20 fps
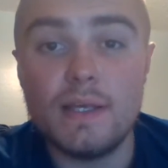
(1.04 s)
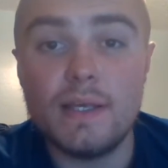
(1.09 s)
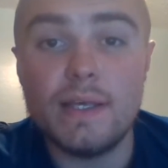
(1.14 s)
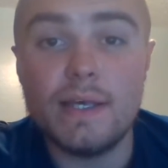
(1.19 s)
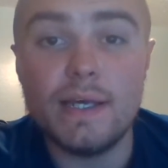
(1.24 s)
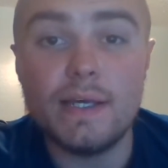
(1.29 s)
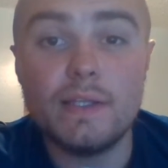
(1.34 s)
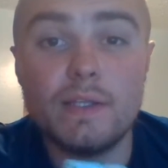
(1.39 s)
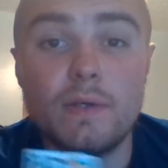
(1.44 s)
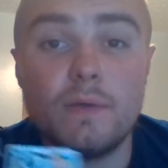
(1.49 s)

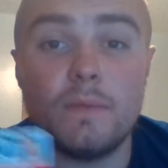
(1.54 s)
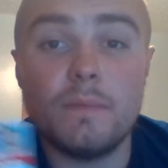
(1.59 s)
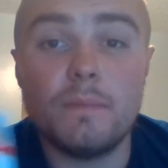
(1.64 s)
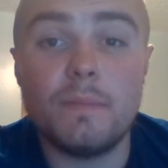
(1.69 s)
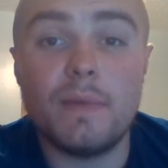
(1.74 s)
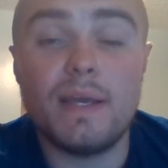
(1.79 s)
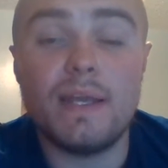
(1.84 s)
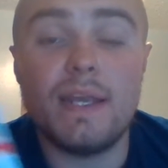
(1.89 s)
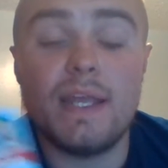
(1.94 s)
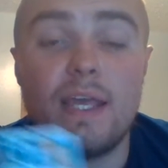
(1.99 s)
Hello,
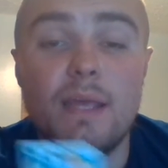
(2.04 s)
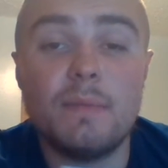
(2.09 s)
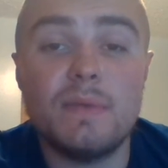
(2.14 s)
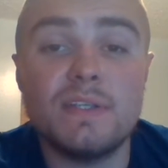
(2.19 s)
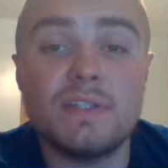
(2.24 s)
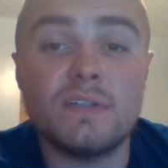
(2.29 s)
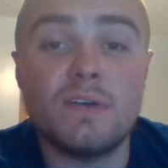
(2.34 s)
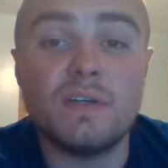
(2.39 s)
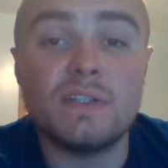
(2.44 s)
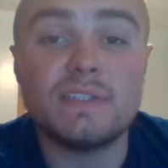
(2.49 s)
my name
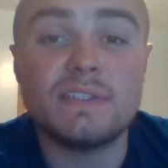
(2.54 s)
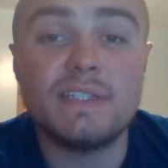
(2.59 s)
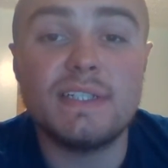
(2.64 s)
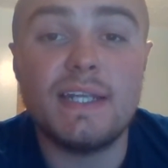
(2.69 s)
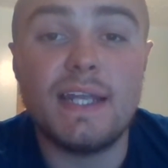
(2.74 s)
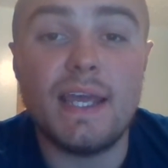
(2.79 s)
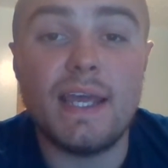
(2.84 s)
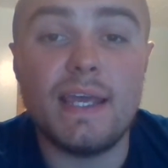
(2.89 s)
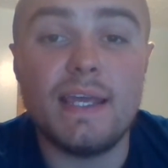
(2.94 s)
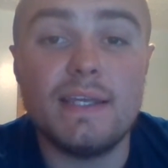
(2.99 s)
is Austin
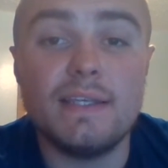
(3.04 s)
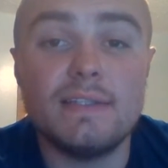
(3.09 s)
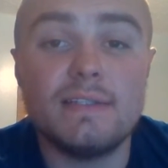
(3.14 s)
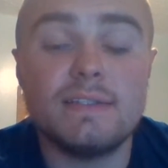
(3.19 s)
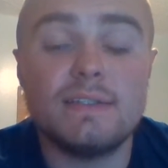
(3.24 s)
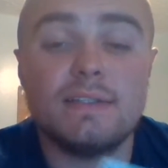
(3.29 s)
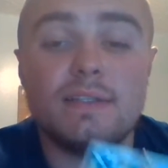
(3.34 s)
Hayes.